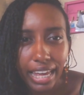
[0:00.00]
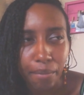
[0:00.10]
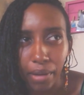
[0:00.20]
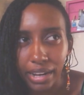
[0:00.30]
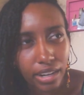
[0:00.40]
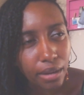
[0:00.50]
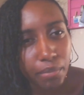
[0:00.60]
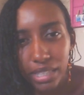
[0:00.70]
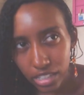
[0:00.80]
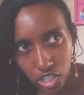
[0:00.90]
It might not
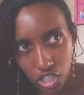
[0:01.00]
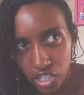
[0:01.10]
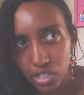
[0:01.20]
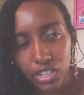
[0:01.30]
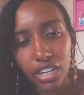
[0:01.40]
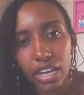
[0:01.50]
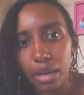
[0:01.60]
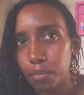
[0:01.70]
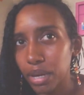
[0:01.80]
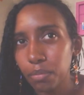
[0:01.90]
be this year,
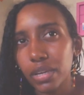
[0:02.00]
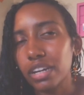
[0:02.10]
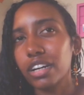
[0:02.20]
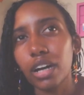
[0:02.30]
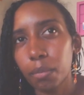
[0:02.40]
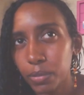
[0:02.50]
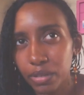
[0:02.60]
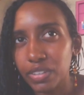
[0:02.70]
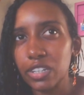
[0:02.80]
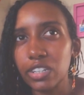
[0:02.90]
it may be in a couple
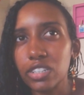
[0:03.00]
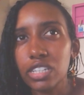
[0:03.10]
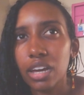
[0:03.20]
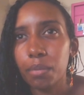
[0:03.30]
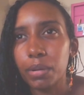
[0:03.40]
of years,